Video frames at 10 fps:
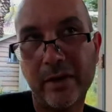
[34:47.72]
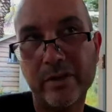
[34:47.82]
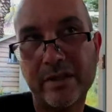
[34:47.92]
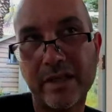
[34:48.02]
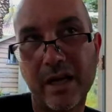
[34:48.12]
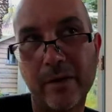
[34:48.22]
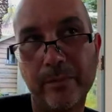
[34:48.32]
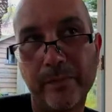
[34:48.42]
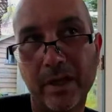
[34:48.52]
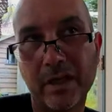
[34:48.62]
Now that
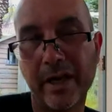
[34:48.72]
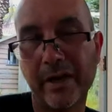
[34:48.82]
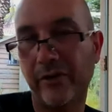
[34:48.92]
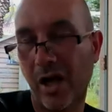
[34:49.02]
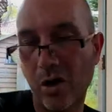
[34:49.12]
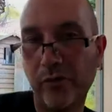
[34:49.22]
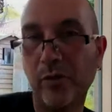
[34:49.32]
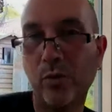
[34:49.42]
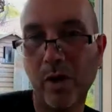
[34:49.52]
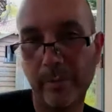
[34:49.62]
was a a kind of
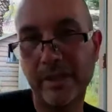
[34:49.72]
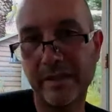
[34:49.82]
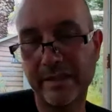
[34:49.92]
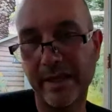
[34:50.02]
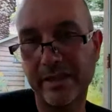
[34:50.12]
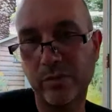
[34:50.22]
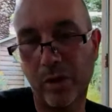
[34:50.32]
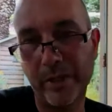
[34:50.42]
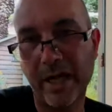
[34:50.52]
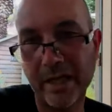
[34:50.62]
overwhelming
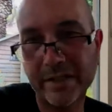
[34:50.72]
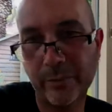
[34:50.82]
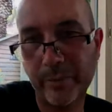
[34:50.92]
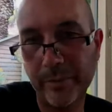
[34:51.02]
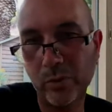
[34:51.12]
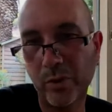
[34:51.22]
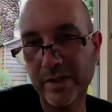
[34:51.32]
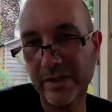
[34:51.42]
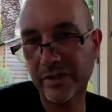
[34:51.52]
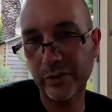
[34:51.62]
success. What we asked of
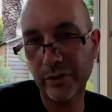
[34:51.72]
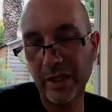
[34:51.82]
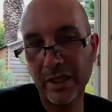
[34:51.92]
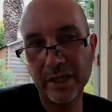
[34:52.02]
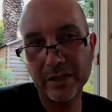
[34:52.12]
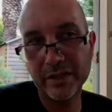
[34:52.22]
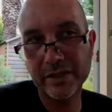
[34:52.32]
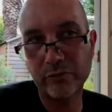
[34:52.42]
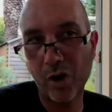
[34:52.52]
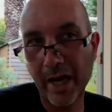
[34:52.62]
people was to
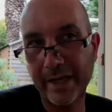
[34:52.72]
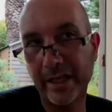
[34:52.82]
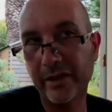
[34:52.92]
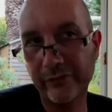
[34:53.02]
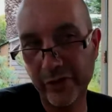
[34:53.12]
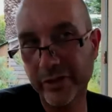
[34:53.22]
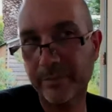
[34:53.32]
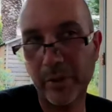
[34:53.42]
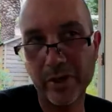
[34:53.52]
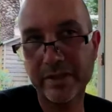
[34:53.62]
just write in
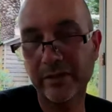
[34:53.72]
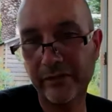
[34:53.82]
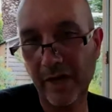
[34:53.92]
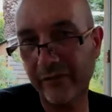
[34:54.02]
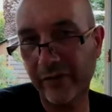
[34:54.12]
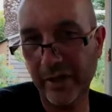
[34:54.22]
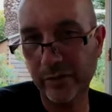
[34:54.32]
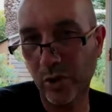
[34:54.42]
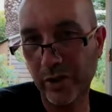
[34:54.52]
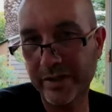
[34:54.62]
the first person
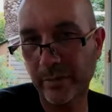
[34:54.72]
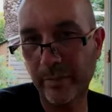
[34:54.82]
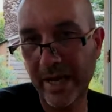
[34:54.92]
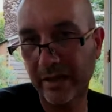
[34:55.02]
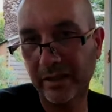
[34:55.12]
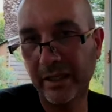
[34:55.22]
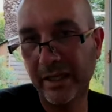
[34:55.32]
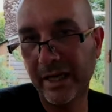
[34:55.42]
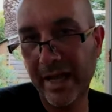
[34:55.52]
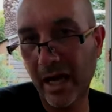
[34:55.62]
500 words
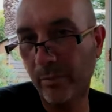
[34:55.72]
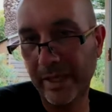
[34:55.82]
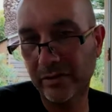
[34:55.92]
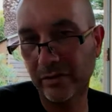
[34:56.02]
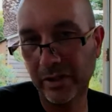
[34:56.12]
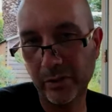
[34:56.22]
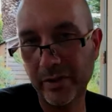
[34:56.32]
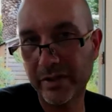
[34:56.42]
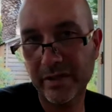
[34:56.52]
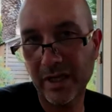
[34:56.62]
about how
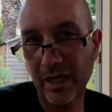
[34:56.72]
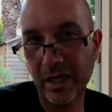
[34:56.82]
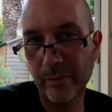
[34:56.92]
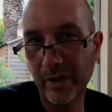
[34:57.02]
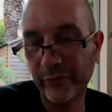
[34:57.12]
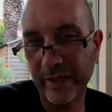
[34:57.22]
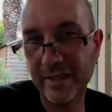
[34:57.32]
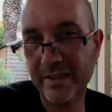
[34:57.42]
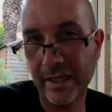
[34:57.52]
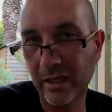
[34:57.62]
mental illness
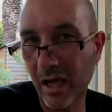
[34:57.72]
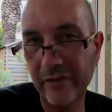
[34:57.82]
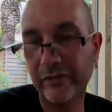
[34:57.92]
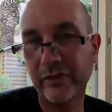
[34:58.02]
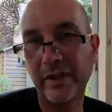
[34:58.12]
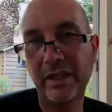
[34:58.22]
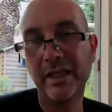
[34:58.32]
affects their life.